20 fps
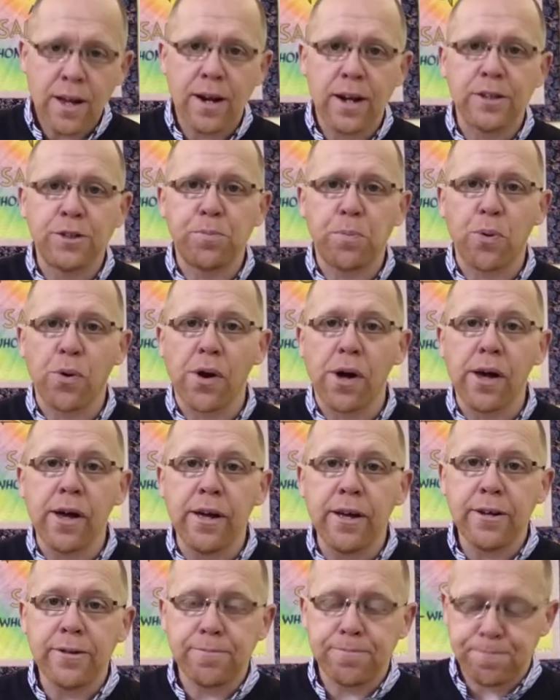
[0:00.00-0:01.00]
Let's pray.
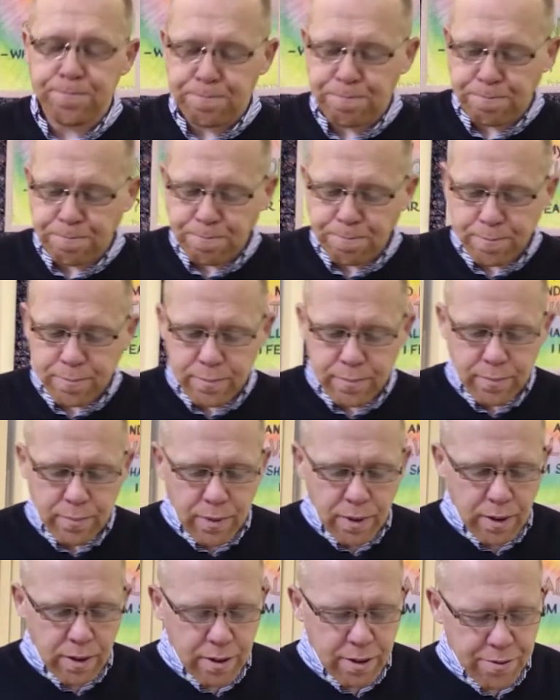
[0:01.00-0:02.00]

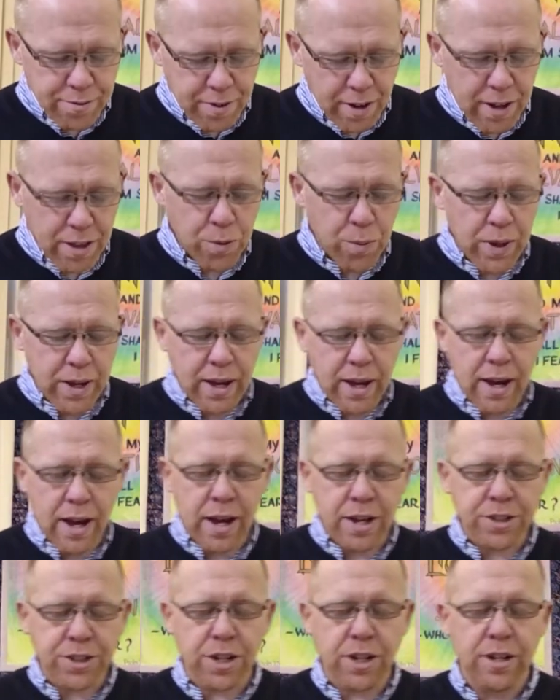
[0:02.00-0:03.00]
Father, we
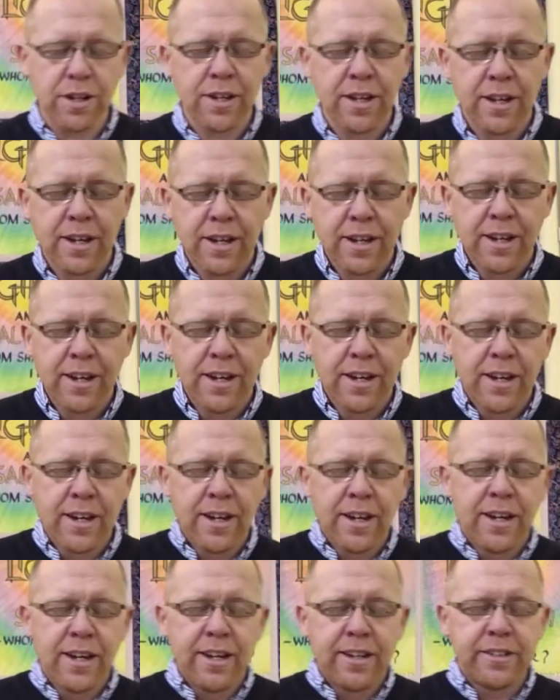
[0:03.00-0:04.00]
ask
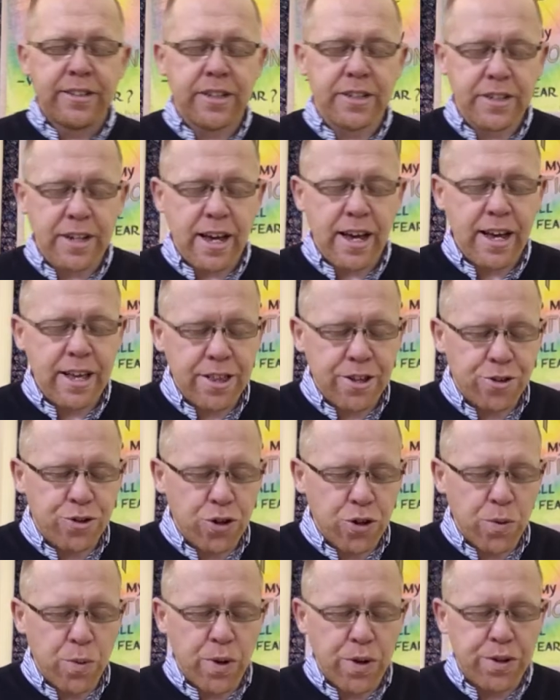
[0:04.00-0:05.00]
today that
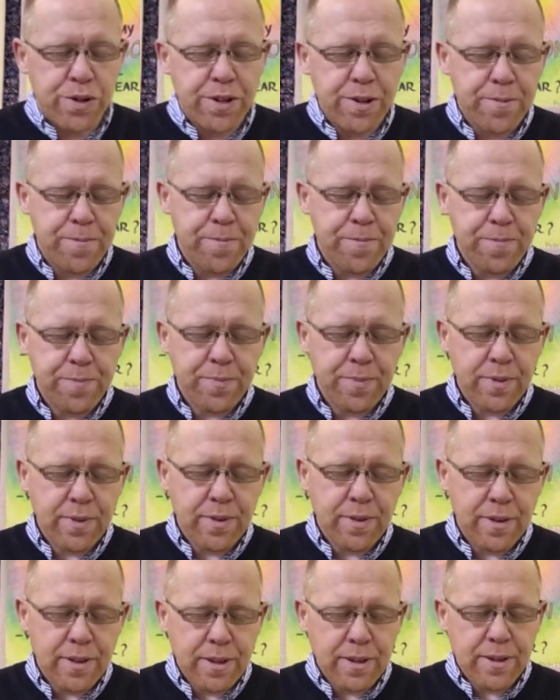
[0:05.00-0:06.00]
you would
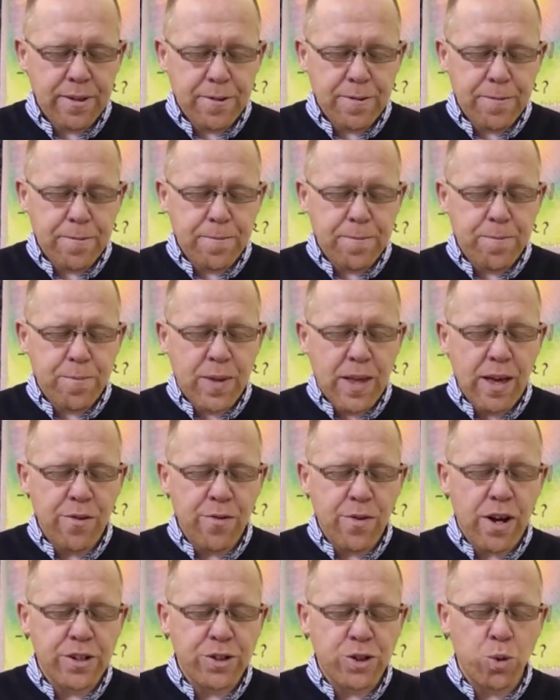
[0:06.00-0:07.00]

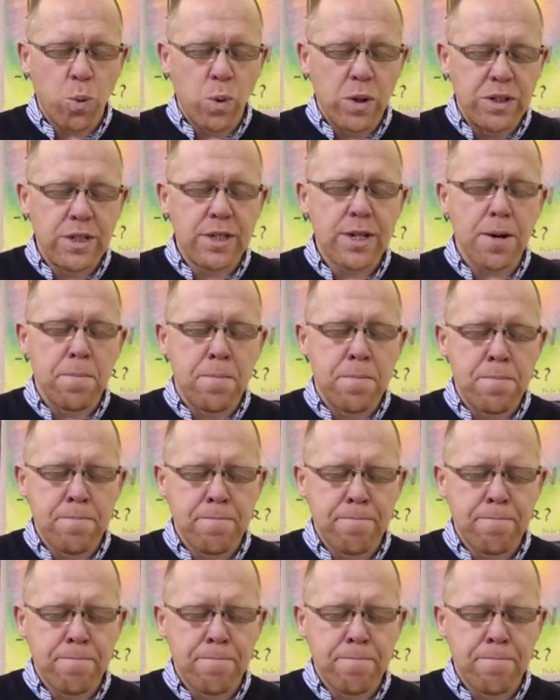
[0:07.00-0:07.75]
give us wisdom.